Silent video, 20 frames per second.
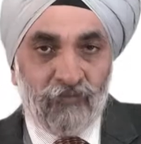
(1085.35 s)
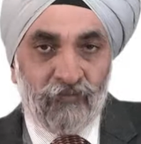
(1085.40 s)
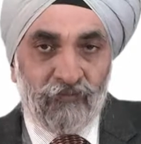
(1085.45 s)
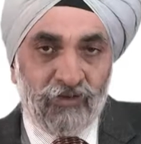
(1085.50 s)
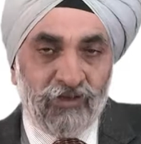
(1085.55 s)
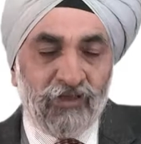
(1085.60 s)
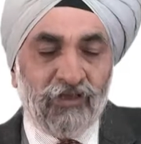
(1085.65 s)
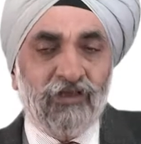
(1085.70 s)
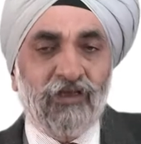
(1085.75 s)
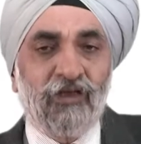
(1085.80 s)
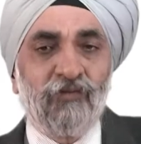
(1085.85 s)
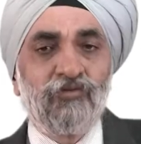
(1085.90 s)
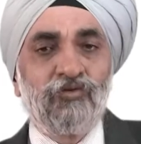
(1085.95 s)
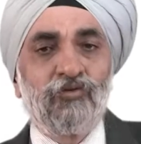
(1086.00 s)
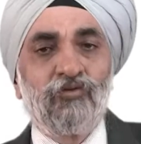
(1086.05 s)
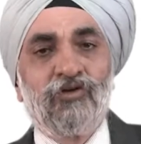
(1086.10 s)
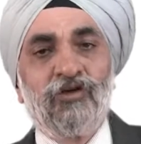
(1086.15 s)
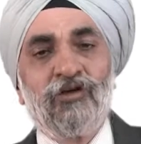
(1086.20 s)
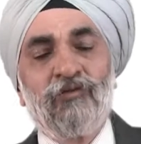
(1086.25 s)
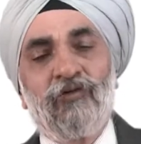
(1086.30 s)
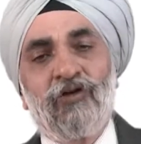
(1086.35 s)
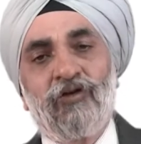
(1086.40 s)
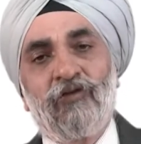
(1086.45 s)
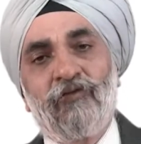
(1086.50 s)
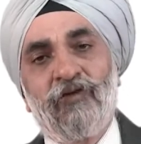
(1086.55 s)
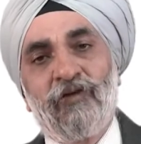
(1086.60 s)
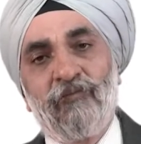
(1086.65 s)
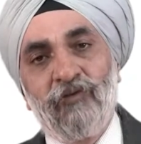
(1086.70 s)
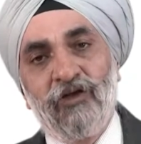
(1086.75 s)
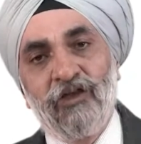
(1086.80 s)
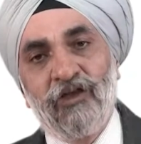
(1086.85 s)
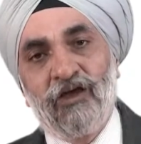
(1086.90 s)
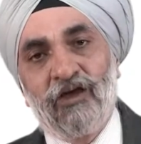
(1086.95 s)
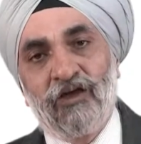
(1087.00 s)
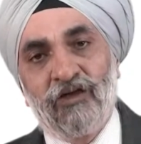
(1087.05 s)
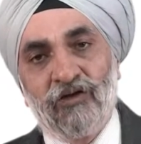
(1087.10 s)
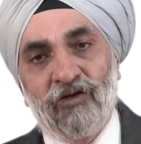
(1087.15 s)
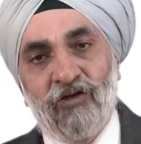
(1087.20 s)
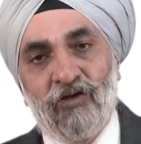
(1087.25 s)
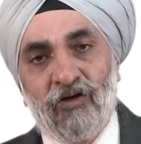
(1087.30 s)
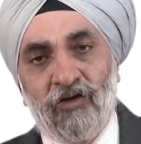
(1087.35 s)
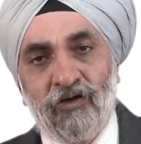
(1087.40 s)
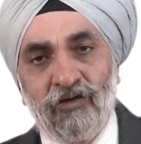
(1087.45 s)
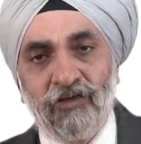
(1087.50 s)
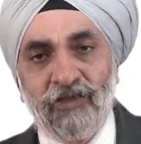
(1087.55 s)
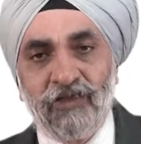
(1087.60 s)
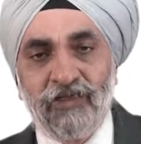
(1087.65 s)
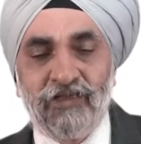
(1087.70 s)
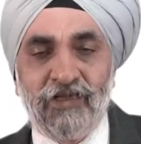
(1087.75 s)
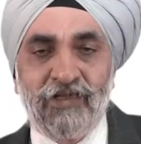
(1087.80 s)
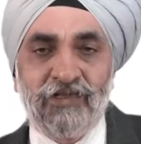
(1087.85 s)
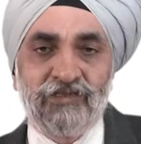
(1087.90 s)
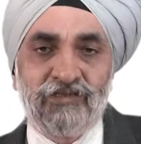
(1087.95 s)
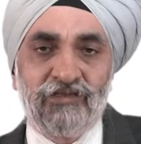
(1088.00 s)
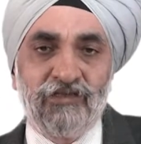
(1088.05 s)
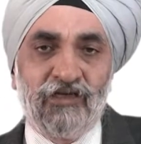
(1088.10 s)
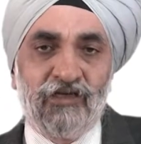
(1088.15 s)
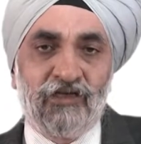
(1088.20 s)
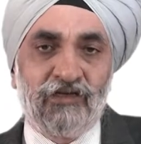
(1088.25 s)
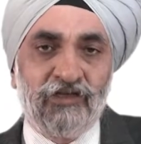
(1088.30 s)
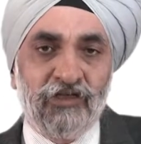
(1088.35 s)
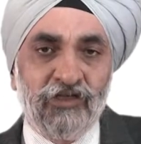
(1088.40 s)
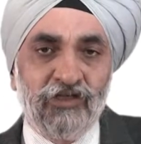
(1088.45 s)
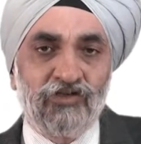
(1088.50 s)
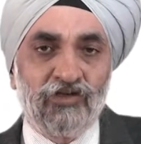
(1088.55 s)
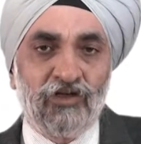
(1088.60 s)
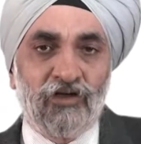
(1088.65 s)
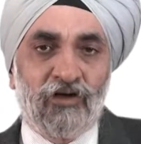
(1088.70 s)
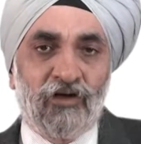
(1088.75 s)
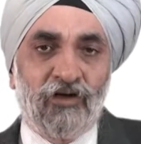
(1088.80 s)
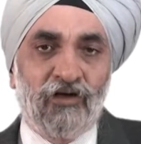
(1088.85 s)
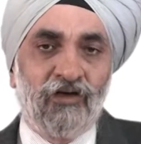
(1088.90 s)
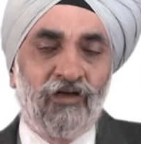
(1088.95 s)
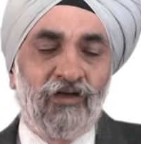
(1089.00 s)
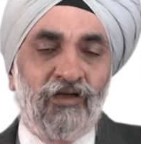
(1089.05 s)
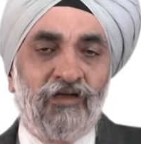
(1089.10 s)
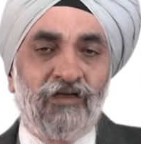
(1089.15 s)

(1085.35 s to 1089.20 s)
When it comes to treatment of MDR or XDR in children,